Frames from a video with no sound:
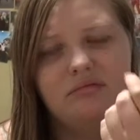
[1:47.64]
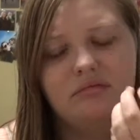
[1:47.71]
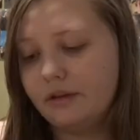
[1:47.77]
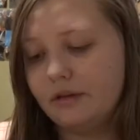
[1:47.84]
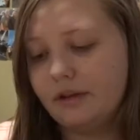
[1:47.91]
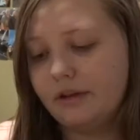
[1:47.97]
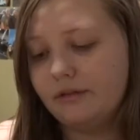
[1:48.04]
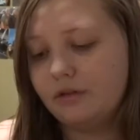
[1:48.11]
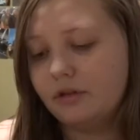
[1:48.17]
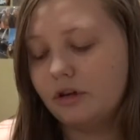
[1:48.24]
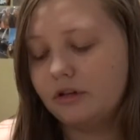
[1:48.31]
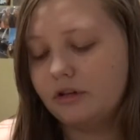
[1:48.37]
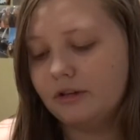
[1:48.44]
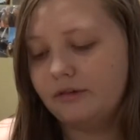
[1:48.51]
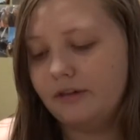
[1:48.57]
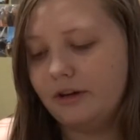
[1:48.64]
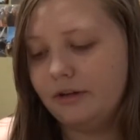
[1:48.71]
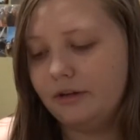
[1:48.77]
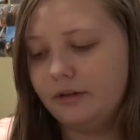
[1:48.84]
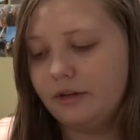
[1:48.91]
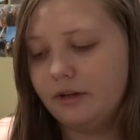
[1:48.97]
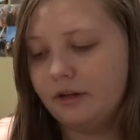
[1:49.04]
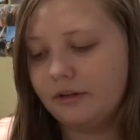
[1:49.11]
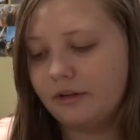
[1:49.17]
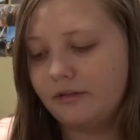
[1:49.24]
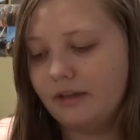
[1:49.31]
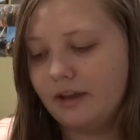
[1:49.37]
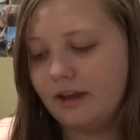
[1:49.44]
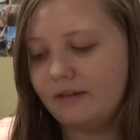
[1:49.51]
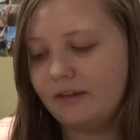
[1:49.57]
I'll have to contact Fairyloot and ask if
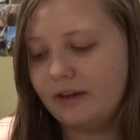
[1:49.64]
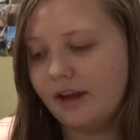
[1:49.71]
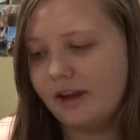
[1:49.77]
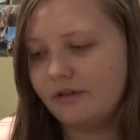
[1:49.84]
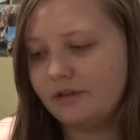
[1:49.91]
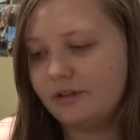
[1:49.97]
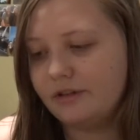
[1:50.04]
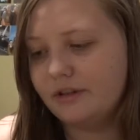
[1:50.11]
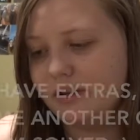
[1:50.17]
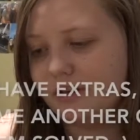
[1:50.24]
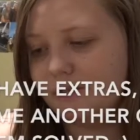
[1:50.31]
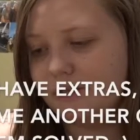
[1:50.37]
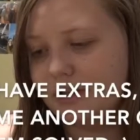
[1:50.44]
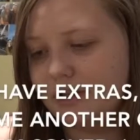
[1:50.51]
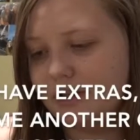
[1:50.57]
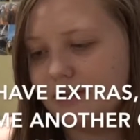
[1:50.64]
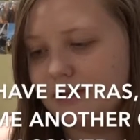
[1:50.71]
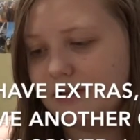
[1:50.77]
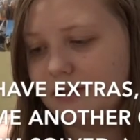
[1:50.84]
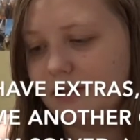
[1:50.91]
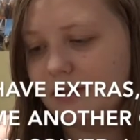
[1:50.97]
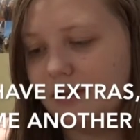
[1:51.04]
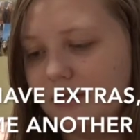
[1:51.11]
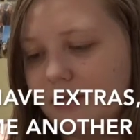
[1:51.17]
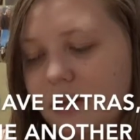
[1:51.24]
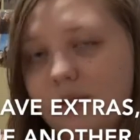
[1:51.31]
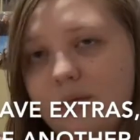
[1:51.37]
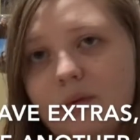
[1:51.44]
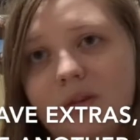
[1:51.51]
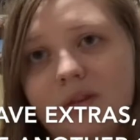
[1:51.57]
they have any extras because I
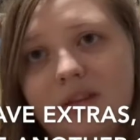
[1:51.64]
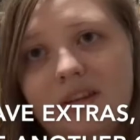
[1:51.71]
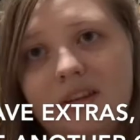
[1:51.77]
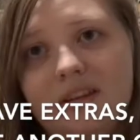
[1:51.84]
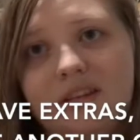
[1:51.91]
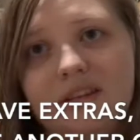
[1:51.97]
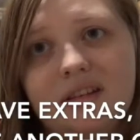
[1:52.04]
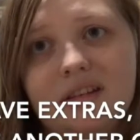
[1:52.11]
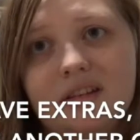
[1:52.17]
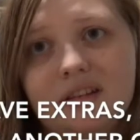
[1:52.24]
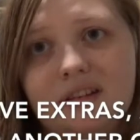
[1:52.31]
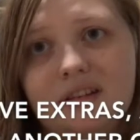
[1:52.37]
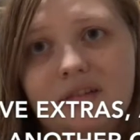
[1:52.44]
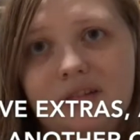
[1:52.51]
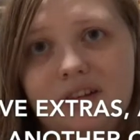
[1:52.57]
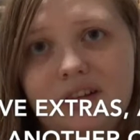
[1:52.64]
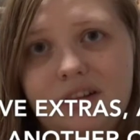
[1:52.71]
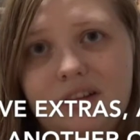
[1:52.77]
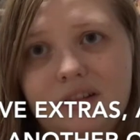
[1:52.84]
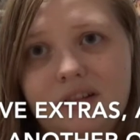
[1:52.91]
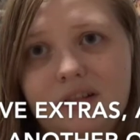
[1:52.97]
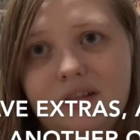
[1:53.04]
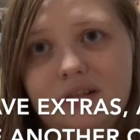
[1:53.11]
really want this because I mean